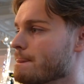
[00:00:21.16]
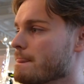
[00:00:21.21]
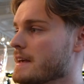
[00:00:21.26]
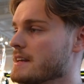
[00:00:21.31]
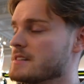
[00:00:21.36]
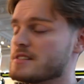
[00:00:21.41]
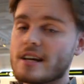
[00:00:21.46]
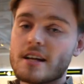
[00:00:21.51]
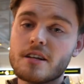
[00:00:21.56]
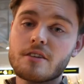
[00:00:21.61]

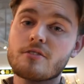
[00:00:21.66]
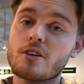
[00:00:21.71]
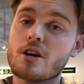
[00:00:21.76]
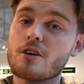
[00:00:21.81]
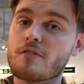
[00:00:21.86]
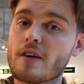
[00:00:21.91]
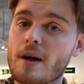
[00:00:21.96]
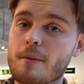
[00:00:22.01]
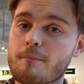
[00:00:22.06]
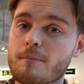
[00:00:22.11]
It's the end of
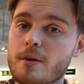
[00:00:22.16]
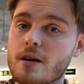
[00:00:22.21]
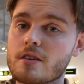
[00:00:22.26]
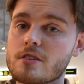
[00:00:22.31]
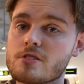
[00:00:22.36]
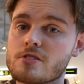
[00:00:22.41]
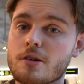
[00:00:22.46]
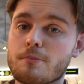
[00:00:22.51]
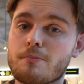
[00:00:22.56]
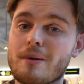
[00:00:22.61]
November,
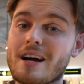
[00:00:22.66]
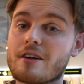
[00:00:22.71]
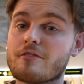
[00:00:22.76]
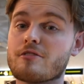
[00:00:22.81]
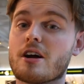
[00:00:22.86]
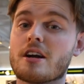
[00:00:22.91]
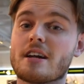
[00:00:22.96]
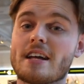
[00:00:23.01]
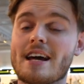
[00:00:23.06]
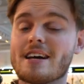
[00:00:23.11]
so Black
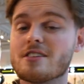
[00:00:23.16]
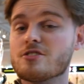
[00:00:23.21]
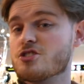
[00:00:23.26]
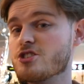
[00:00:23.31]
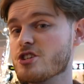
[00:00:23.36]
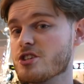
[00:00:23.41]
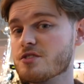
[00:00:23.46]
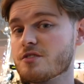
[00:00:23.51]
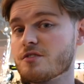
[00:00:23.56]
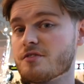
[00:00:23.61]
Friday has
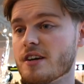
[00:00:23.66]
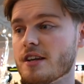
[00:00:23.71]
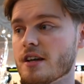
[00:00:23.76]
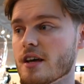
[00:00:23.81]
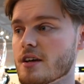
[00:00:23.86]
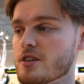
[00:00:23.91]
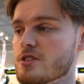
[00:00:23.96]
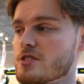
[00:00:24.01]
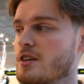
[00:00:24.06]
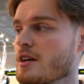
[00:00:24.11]
just
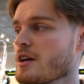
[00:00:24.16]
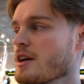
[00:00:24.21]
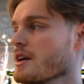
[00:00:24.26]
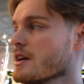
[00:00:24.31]
finished.